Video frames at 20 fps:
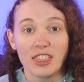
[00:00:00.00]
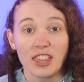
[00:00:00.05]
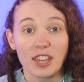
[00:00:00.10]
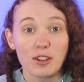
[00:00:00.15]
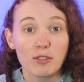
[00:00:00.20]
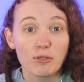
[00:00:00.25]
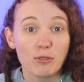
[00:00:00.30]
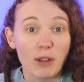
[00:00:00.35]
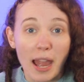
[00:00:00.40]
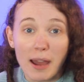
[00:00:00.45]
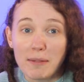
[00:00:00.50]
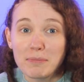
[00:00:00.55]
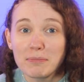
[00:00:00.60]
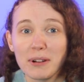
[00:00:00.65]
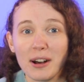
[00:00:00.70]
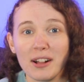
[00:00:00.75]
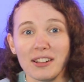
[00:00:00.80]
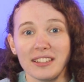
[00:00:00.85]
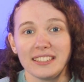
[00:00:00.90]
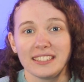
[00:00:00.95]
They grabbed
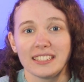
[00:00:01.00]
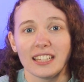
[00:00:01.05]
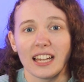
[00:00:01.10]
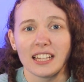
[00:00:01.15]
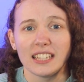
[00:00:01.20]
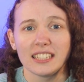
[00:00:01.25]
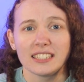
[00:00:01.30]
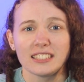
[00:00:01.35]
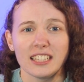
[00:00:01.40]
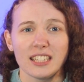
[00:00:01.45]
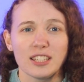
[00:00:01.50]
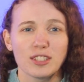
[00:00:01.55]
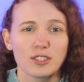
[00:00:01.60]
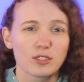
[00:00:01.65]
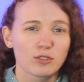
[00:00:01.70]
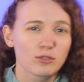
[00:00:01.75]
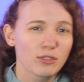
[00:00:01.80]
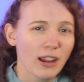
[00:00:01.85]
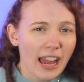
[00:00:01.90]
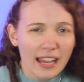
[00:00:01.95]
Paul and Silas and
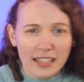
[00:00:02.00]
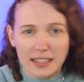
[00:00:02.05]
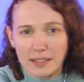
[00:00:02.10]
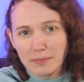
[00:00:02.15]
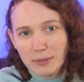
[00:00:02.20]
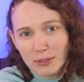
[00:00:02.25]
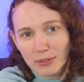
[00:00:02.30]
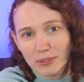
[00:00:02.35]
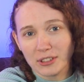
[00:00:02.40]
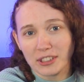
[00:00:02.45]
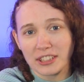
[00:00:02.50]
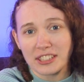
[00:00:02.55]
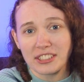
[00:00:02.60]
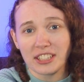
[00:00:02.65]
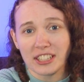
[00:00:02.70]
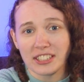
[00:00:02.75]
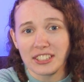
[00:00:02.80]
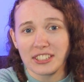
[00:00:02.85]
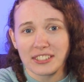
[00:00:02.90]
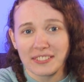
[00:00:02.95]
dragged them before the
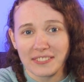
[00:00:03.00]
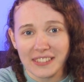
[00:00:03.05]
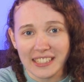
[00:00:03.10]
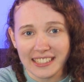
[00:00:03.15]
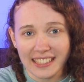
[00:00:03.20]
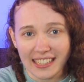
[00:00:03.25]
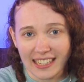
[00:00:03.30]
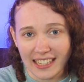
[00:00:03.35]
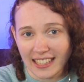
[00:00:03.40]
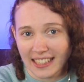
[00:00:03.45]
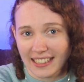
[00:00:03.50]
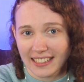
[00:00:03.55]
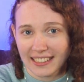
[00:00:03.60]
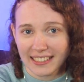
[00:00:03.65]
judges of the city.